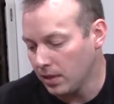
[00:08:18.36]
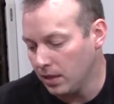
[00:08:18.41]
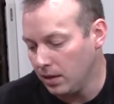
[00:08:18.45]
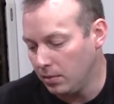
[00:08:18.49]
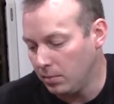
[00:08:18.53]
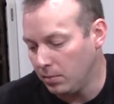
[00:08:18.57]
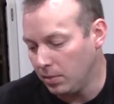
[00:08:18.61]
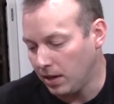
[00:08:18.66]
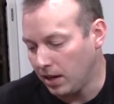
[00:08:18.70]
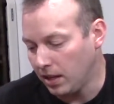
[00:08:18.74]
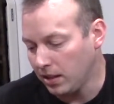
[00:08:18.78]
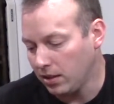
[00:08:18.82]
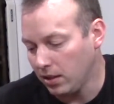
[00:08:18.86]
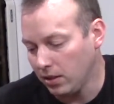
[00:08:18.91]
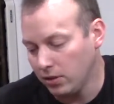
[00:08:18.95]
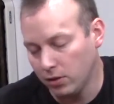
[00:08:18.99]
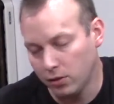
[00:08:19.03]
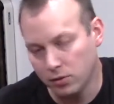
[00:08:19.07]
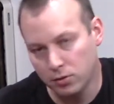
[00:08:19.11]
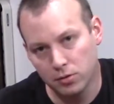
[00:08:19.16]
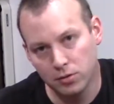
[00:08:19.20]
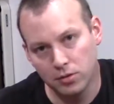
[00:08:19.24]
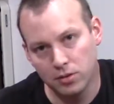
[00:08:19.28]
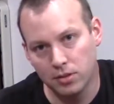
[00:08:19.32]
But I thought
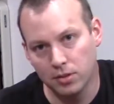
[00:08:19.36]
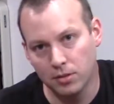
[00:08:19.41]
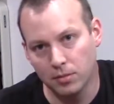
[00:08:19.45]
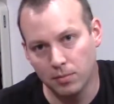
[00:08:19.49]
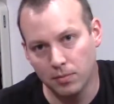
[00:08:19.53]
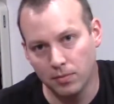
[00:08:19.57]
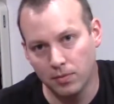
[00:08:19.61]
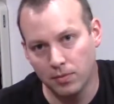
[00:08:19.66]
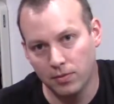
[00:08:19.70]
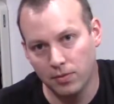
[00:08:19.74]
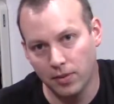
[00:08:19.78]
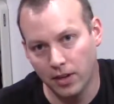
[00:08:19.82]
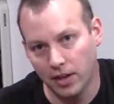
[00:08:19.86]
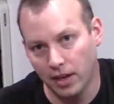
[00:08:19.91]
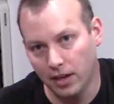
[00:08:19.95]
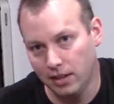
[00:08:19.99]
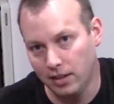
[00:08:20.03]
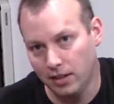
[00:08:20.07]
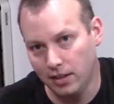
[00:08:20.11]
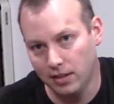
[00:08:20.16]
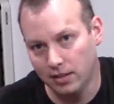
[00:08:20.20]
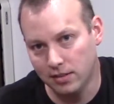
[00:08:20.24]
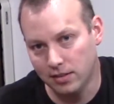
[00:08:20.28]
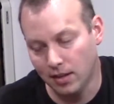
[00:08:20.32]
those are some fun
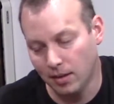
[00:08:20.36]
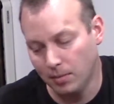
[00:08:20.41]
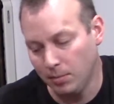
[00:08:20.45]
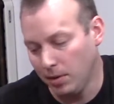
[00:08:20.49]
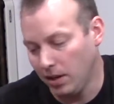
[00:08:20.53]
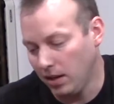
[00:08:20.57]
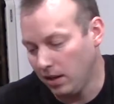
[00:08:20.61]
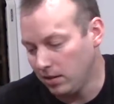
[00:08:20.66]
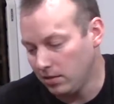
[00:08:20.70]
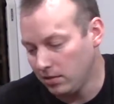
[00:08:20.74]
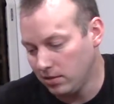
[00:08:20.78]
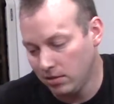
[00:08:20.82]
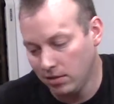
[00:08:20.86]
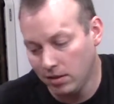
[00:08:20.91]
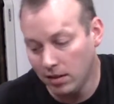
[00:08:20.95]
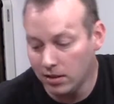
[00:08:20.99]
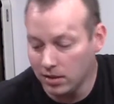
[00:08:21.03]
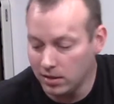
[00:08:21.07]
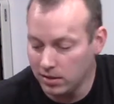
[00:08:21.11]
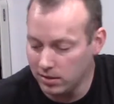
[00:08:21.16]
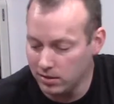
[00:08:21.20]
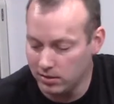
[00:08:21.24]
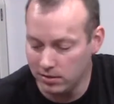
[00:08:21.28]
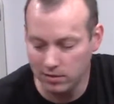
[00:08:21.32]
ideas. I bet
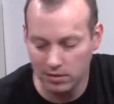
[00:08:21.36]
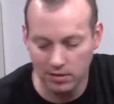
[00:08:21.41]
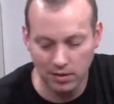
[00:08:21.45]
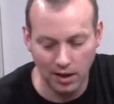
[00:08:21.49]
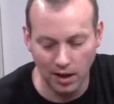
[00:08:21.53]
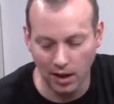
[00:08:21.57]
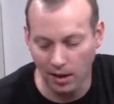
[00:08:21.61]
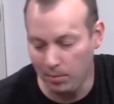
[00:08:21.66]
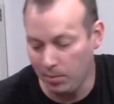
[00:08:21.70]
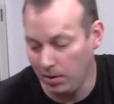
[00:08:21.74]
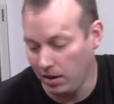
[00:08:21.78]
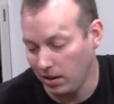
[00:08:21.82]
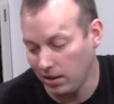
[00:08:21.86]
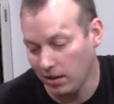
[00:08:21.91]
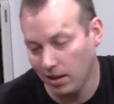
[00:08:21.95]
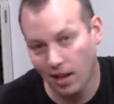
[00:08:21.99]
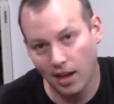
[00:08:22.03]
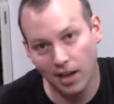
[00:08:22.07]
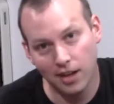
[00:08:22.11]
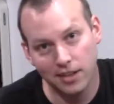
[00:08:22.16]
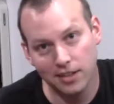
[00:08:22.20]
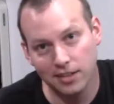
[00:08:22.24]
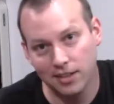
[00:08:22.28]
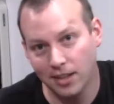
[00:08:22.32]
a
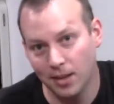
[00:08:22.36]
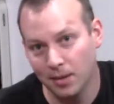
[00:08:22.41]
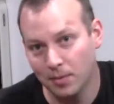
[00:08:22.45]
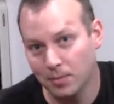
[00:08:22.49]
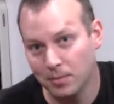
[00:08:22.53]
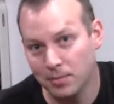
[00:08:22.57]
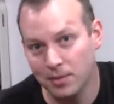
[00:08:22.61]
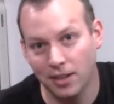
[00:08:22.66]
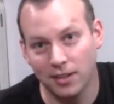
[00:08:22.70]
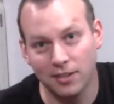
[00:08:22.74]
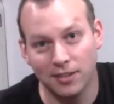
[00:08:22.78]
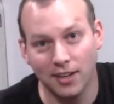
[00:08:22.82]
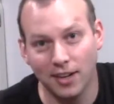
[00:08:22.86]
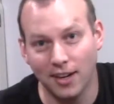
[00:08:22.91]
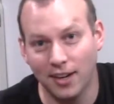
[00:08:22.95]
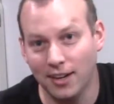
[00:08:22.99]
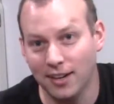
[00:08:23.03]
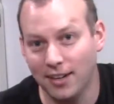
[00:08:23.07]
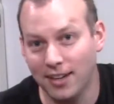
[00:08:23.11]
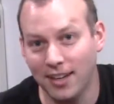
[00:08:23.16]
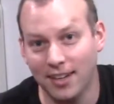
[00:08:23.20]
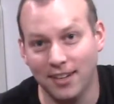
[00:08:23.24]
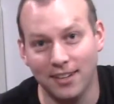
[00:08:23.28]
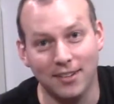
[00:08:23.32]
lot of DMs out there
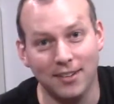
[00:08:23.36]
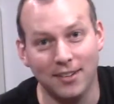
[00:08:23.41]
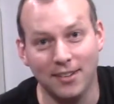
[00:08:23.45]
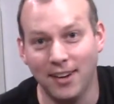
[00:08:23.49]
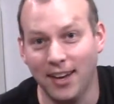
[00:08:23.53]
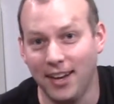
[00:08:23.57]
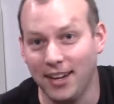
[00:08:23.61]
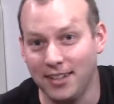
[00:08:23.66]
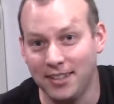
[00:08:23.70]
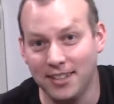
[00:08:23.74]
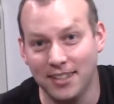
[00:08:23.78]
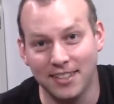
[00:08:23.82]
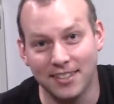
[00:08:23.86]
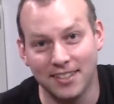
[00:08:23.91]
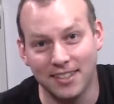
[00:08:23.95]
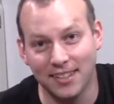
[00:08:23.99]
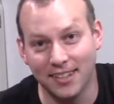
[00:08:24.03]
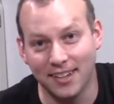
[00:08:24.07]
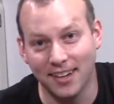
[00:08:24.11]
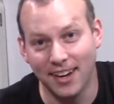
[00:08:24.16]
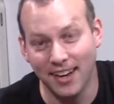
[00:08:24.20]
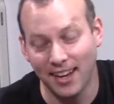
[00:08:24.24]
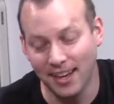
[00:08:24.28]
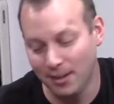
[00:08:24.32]
getting ideas in
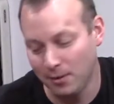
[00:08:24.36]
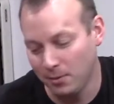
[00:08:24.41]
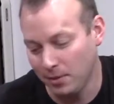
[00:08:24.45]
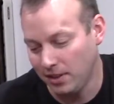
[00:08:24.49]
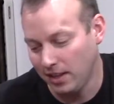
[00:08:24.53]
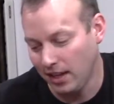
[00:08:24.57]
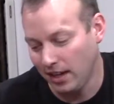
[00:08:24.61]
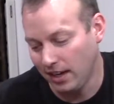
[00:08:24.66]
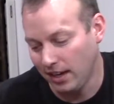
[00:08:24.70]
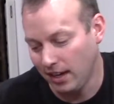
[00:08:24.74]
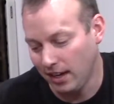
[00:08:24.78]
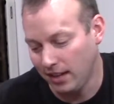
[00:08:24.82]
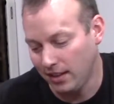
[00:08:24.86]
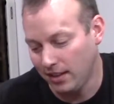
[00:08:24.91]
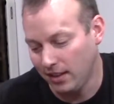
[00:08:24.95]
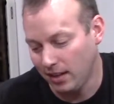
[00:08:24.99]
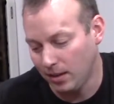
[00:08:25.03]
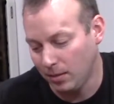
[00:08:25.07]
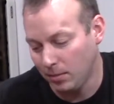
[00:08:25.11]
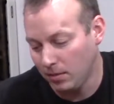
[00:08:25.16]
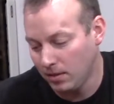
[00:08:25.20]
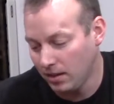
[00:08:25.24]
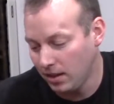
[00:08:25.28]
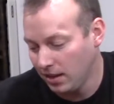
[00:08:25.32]
their head with that kind of
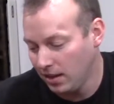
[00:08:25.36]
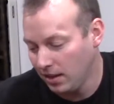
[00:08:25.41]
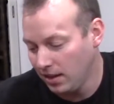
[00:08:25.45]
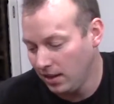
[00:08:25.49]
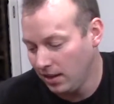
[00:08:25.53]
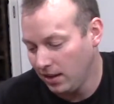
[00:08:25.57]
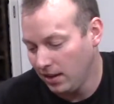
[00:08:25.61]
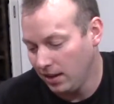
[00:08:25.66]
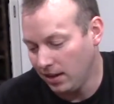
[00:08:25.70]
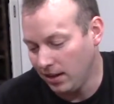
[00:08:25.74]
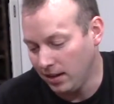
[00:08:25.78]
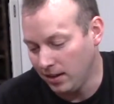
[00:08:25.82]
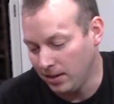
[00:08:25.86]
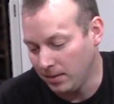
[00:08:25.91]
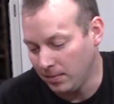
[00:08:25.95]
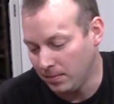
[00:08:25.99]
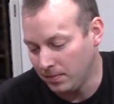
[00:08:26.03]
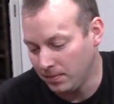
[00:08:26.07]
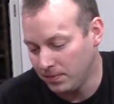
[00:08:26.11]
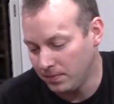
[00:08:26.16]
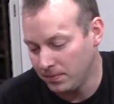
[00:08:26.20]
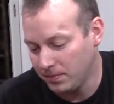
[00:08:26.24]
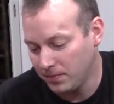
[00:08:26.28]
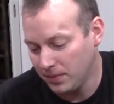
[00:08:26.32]
thing,
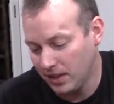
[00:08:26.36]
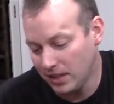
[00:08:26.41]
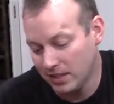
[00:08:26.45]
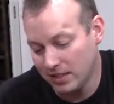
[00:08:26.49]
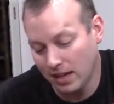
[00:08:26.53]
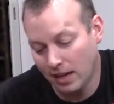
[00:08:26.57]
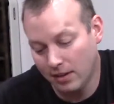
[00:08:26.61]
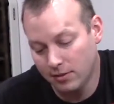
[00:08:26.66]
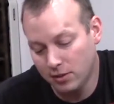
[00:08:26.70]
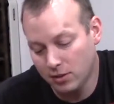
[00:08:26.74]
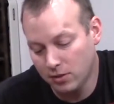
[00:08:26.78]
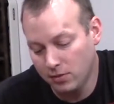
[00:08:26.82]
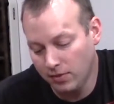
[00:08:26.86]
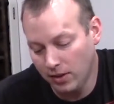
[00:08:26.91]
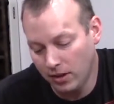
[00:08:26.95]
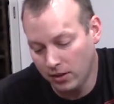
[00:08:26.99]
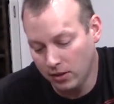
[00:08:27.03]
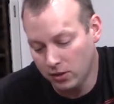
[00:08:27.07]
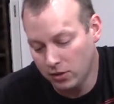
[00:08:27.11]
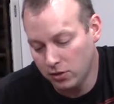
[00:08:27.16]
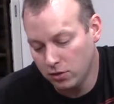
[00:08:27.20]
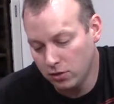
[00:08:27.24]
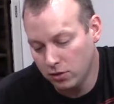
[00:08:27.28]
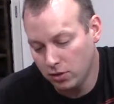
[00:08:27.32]
because I just found
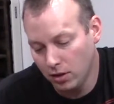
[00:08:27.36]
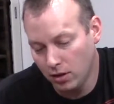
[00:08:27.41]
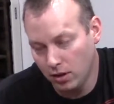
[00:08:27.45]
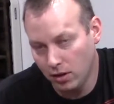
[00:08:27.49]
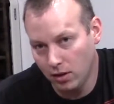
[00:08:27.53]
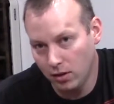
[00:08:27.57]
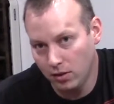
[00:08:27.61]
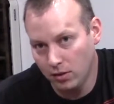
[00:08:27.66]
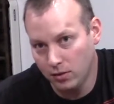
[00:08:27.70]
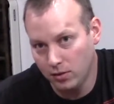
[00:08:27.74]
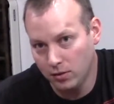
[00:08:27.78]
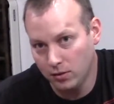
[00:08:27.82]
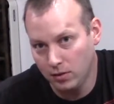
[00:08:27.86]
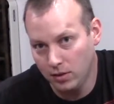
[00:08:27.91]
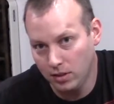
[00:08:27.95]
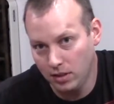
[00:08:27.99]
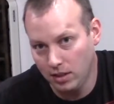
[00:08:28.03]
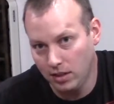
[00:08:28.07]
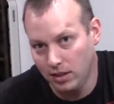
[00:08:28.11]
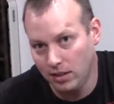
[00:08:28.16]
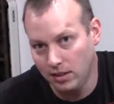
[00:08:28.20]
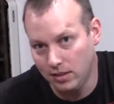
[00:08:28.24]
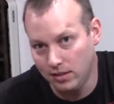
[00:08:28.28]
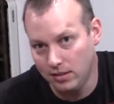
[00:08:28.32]
it so
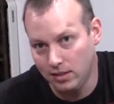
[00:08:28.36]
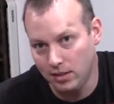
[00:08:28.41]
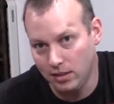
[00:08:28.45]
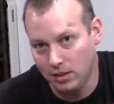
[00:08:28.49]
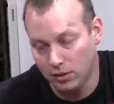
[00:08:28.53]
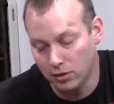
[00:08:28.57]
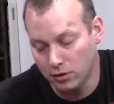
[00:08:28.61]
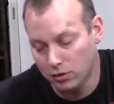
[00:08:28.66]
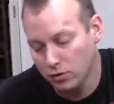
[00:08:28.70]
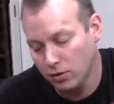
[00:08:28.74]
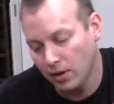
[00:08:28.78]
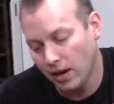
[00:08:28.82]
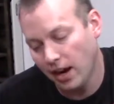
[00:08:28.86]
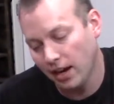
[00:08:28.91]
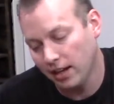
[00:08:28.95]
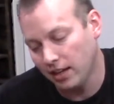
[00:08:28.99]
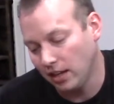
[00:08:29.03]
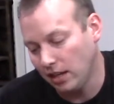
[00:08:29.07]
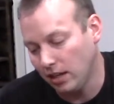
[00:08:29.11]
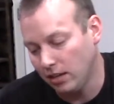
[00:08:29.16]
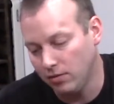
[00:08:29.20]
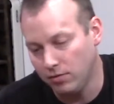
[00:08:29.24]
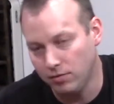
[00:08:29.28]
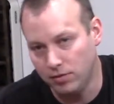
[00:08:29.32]
easy. You're
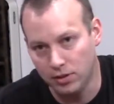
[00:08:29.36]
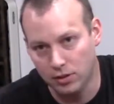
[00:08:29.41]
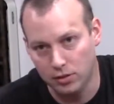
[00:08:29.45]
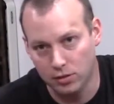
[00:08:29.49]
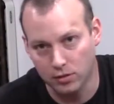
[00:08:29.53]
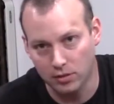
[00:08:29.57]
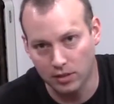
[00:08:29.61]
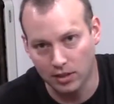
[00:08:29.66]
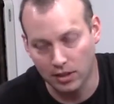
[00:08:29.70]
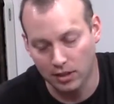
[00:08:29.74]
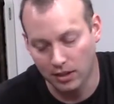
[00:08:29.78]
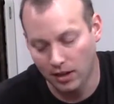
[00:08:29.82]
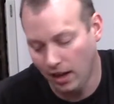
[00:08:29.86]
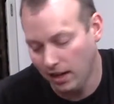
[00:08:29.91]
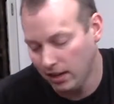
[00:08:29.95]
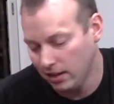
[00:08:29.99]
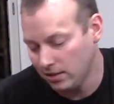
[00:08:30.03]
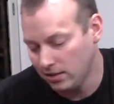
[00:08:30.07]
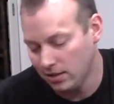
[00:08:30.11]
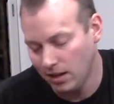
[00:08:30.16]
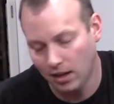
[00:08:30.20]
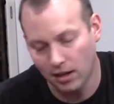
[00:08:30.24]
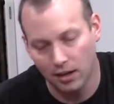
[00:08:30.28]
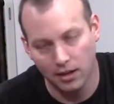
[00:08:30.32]
tracking it visually.
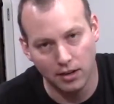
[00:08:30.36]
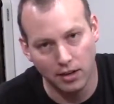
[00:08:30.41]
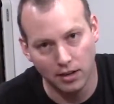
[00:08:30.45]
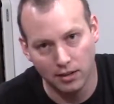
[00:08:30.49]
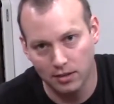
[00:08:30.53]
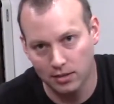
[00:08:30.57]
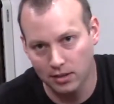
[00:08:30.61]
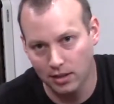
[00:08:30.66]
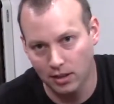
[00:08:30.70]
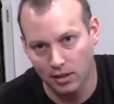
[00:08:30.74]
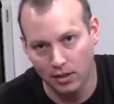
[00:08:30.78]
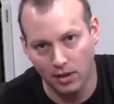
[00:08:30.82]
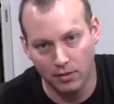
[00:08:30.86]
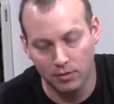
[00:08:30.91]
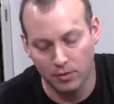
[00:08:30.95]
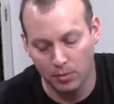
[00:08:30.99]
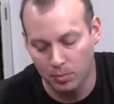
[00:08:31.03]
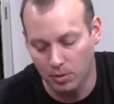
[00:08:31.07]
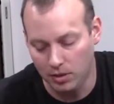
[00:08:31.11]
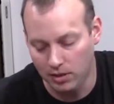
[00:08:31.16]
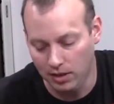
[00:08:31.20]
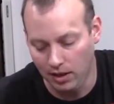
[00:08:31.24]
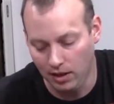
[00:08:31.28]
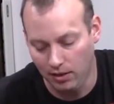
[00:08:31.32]
It's not another thing you have to
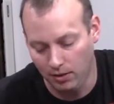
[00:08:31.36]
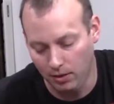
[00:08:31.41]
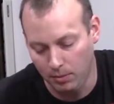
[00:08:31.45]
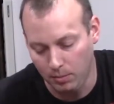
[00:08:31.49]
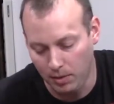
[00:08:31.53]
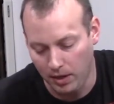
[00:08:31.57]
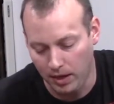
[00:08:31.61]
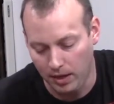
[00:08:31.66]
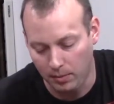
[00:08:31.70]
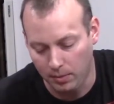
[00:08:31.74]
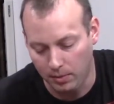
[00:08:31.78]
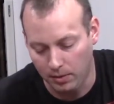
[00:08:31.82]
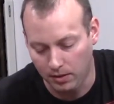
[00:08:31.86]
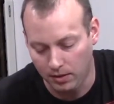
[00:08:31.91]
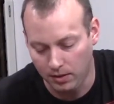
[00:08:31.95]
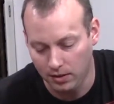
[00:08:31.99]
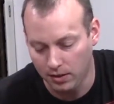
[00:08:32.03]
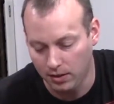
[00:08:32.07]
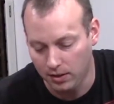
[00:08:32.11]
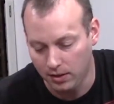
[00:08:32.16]
put down on paper.